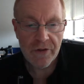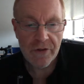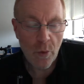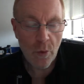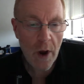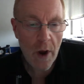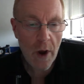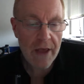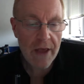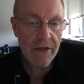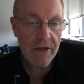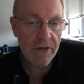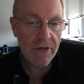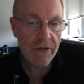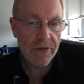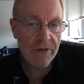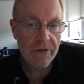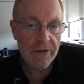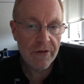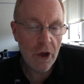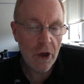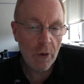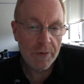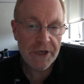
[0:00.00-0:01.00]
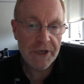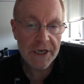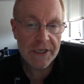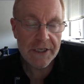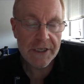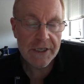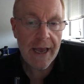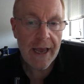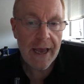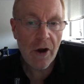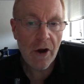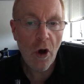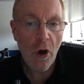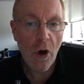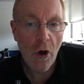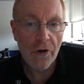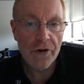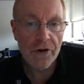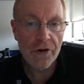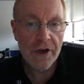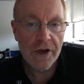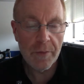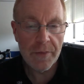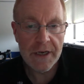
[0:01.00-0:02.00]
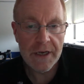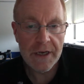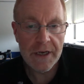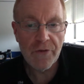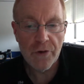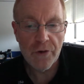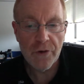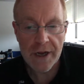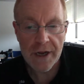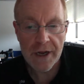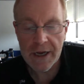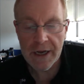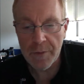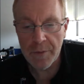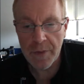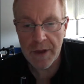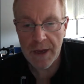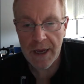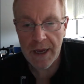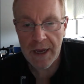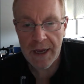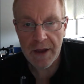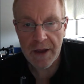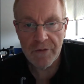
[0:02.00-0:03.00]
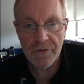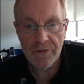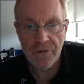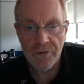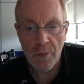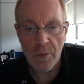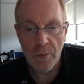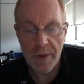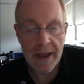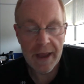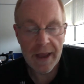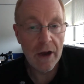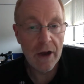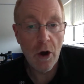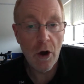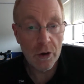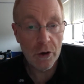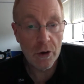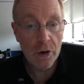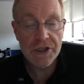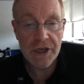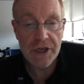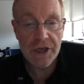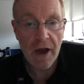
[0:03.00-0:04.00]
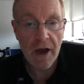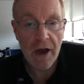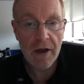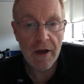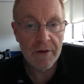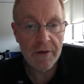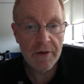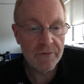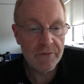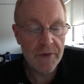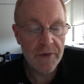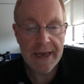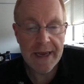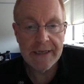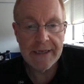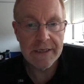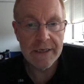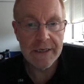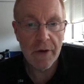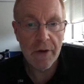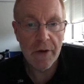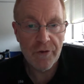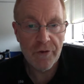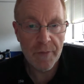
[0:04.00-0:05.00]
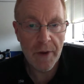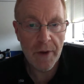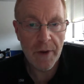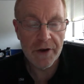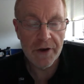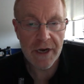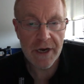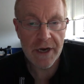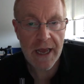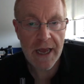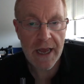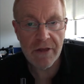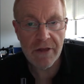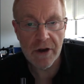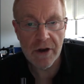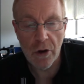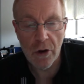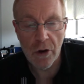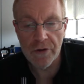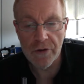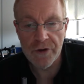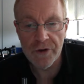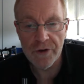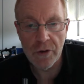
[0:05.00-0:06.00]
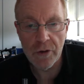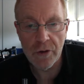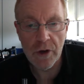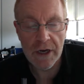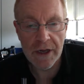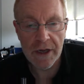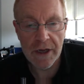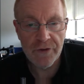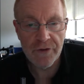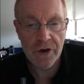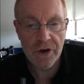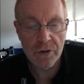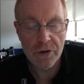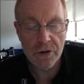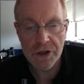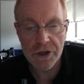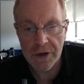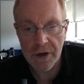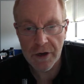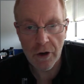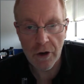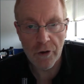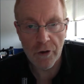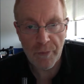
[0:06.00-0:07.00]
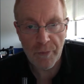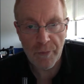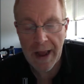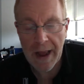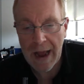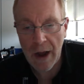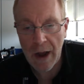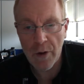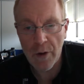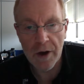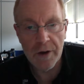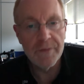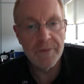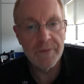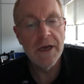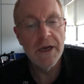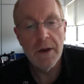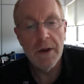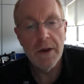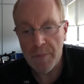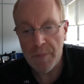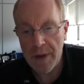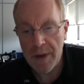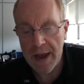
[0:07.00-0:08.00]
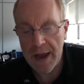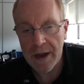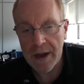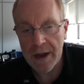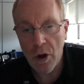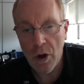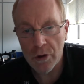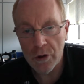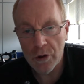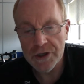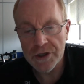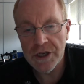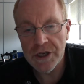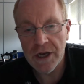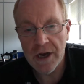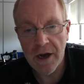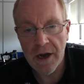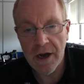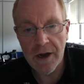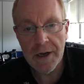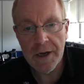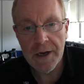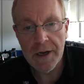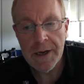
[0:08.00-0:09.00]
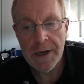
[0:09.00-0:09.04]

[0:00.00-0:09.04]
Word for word: the way that the objects get hot can be different. It can be from being a hot star, heated up from underneath, a lot of nuclear fusion, a lot of power, big hot star.